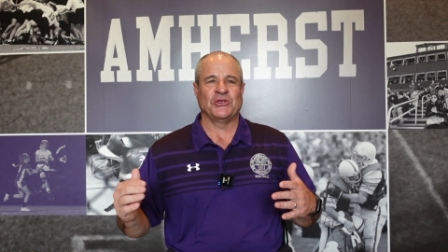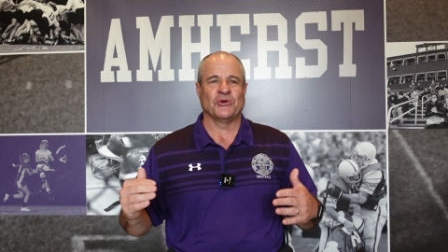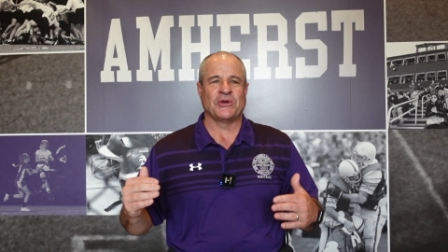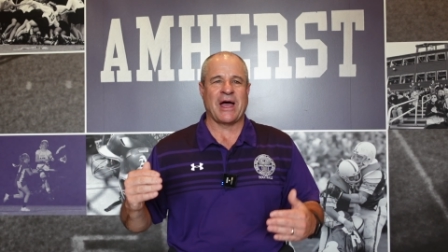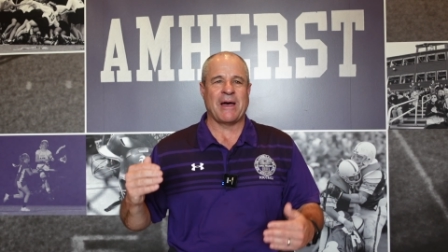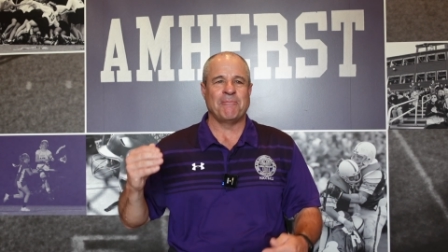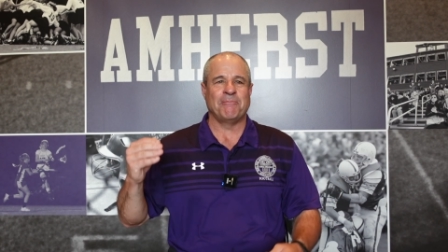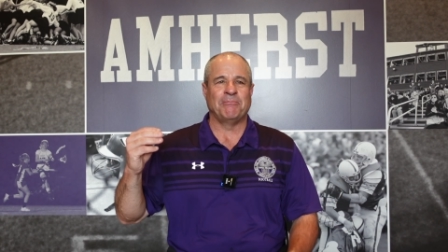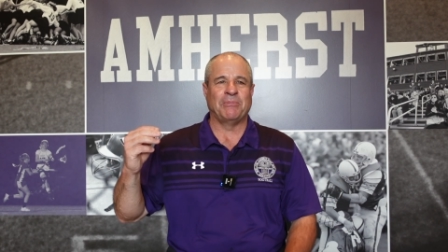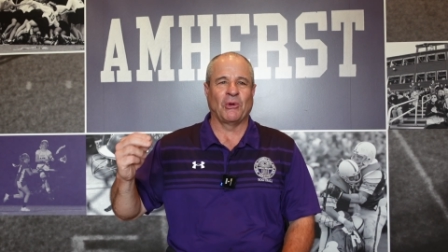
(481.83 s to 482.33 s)
You're
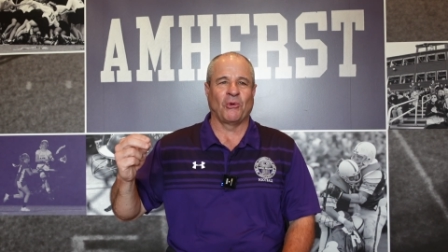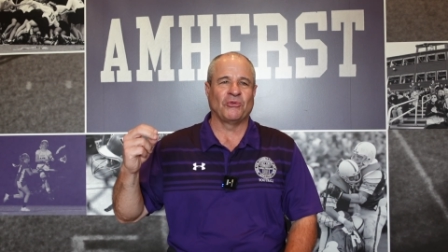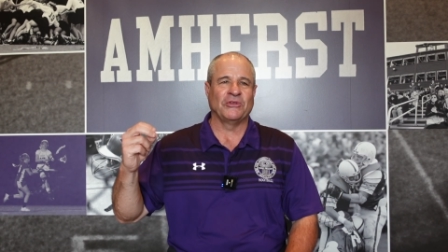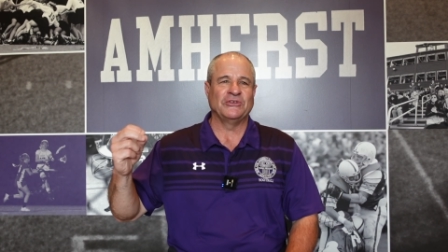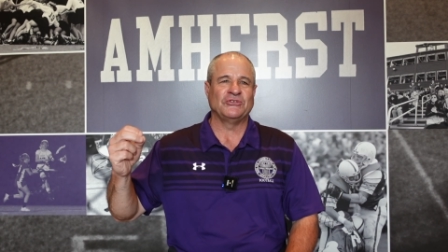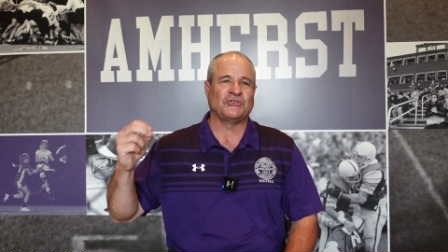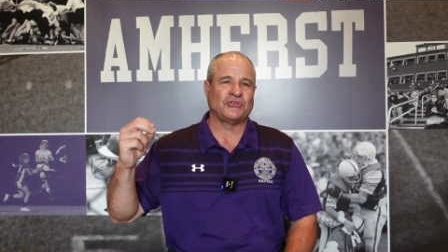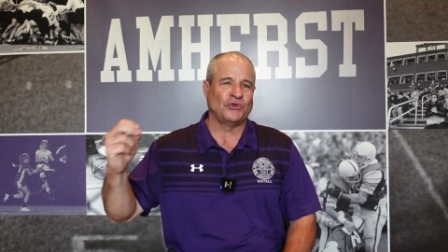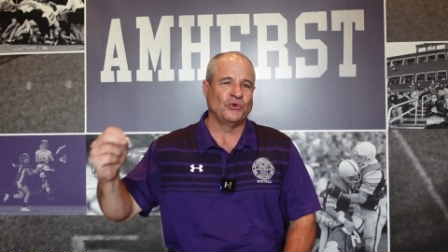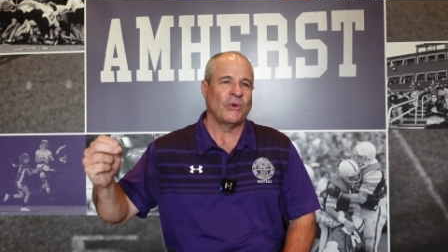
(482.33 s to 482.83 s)
not
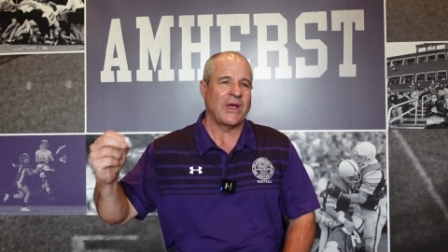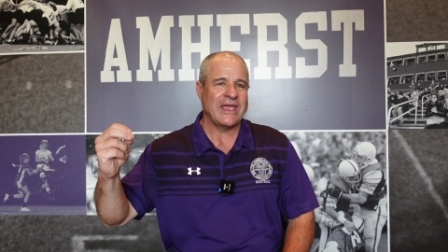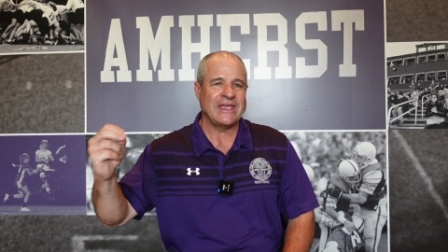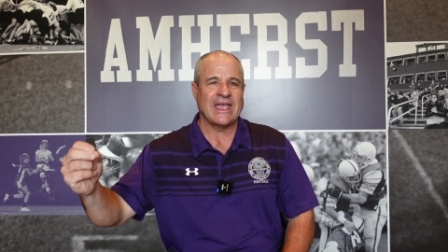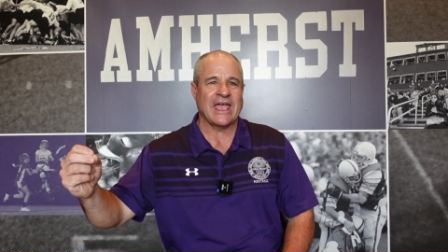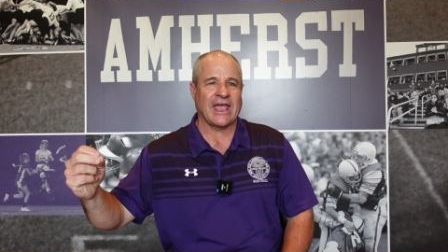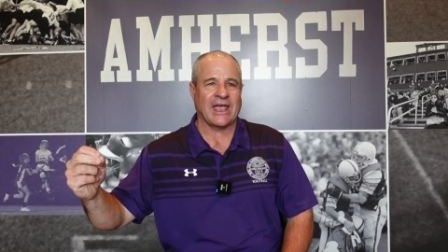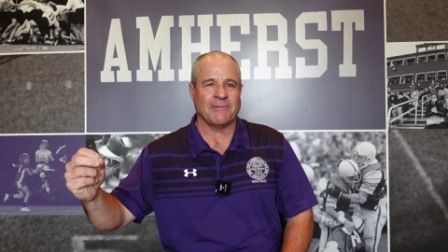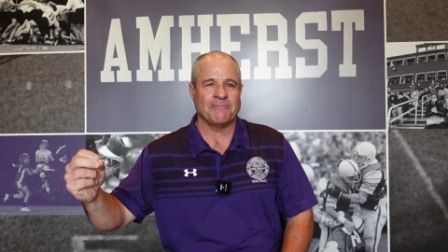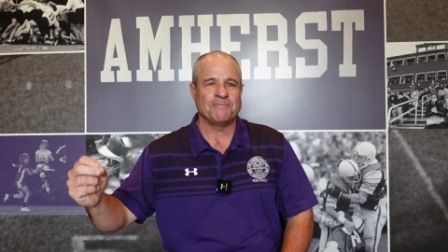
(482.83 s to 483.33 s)
building to a
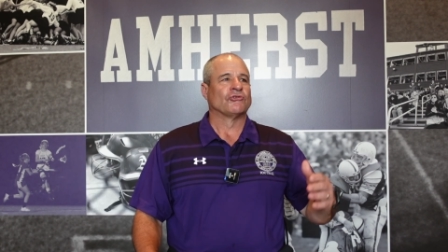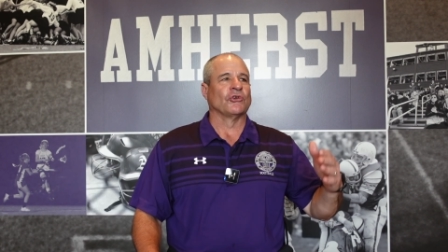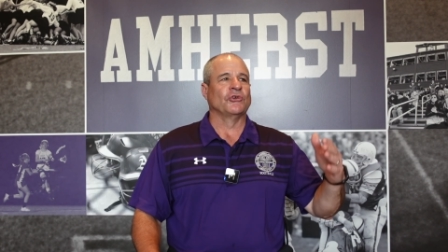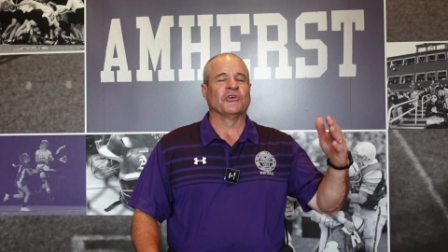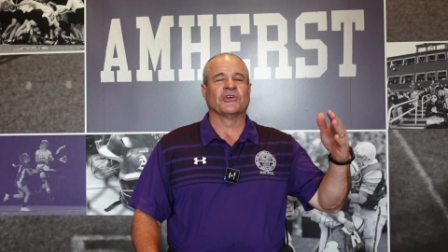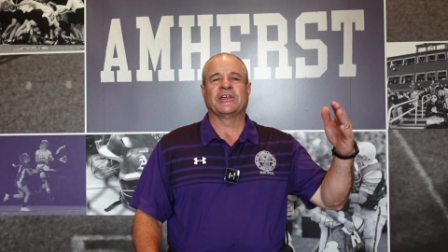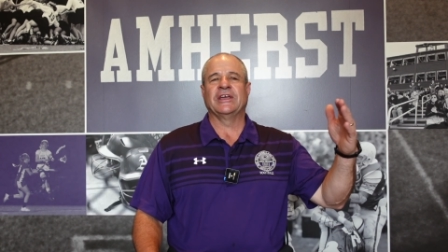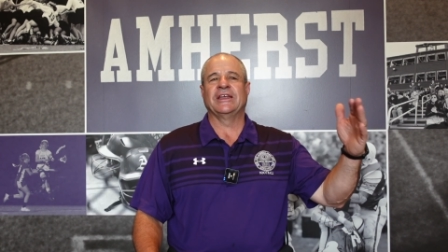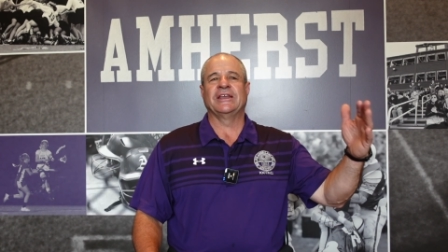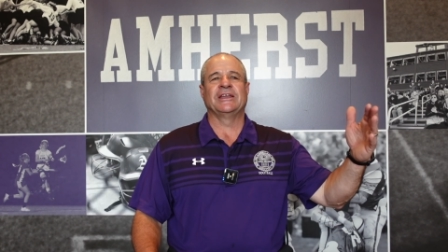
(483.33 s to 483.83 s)
game. So
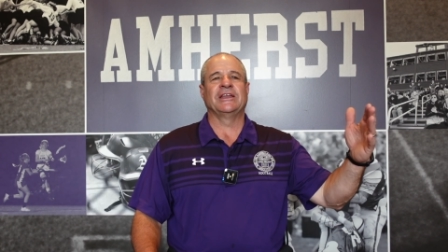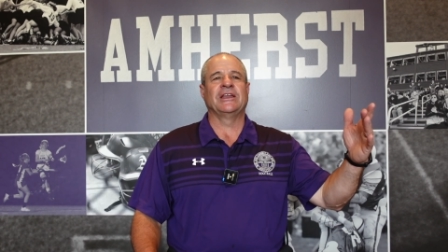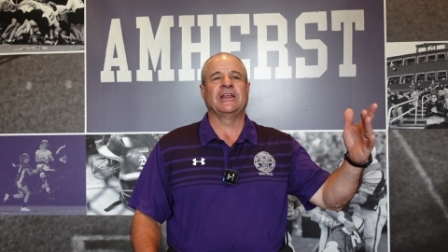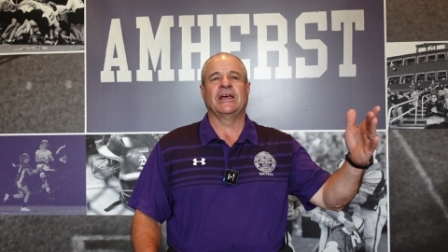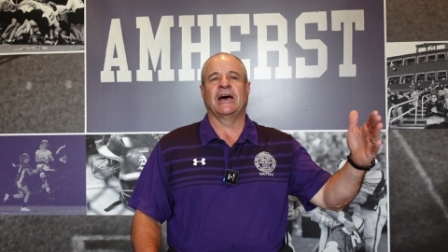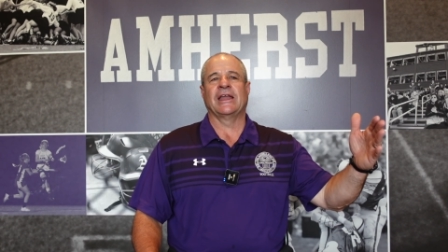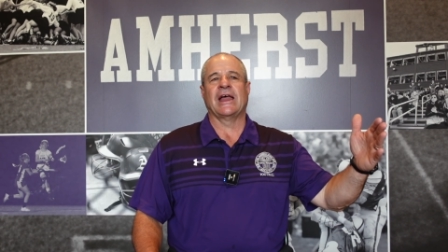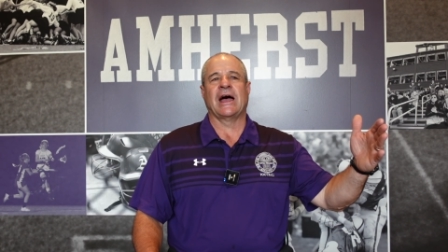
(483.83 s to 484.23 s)
you're getting an